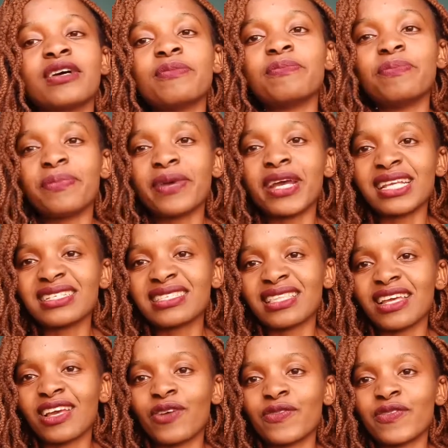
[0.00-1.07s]
best
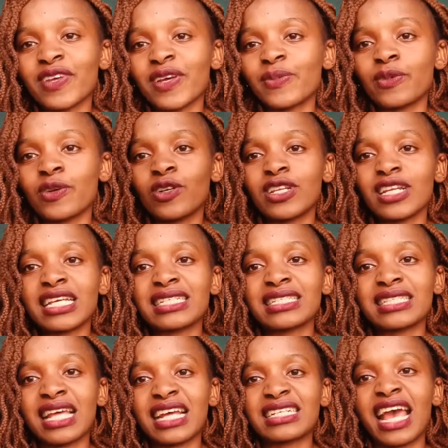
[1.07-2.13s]
thing of them all is
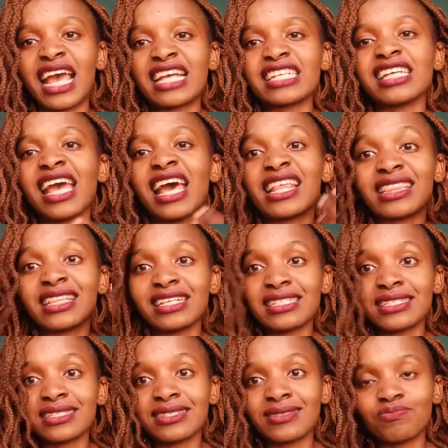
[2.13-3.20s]
that I share this
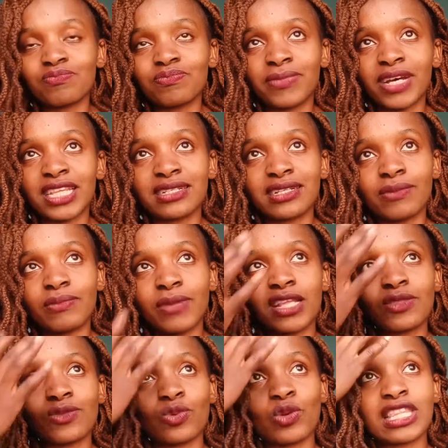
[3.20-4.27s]
birthday
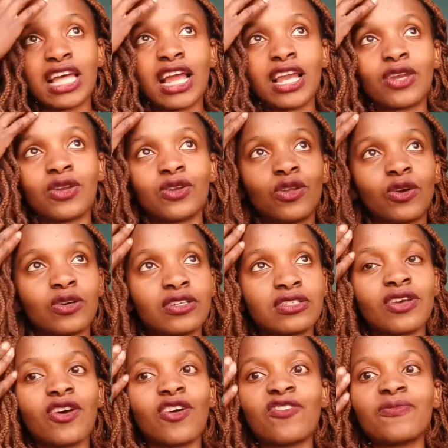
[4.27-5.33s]
month with a lot
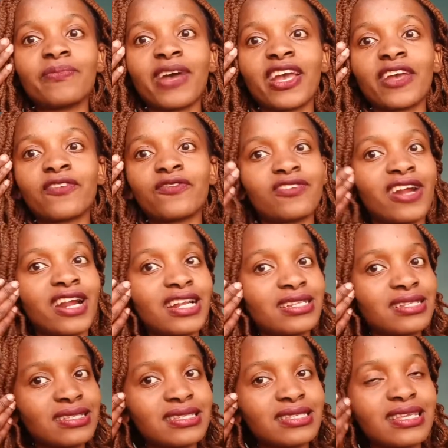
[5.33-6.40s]
of my
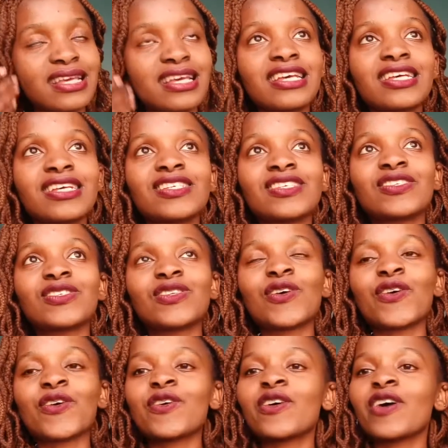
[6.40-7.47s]
friends.
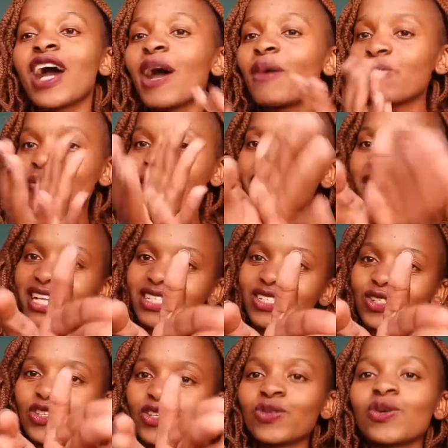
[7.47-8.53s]
So happy birthday
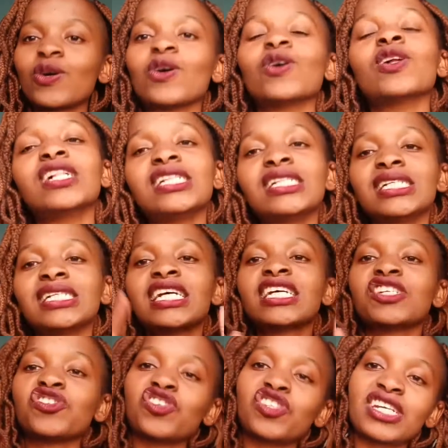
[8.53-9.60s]
to you all.
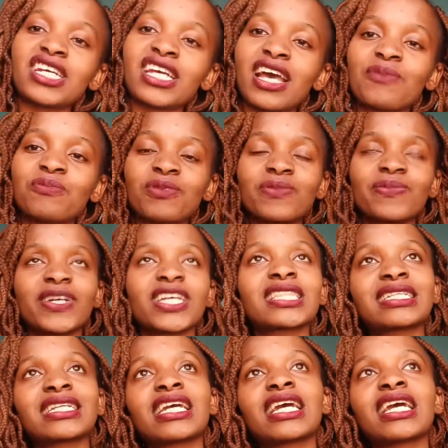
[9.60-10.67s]
She, happy
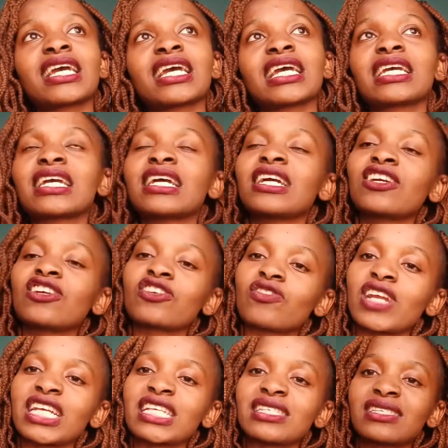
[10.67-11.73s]
birthday.
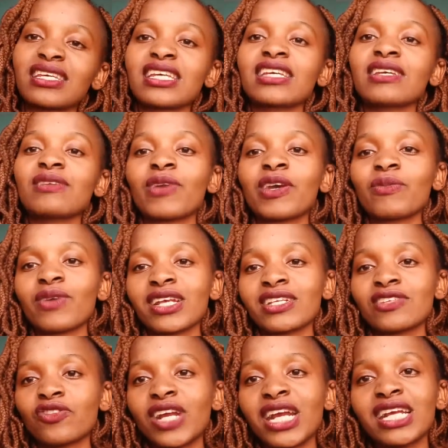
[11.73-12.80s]
Gracie, my
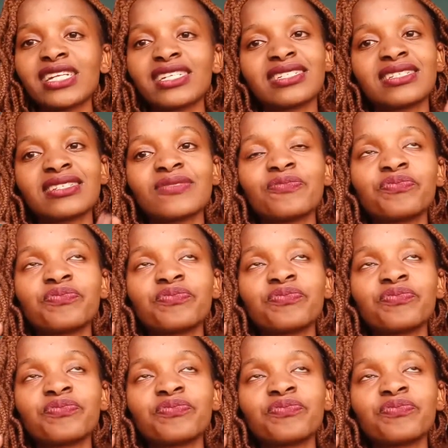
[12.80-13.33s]
best friend.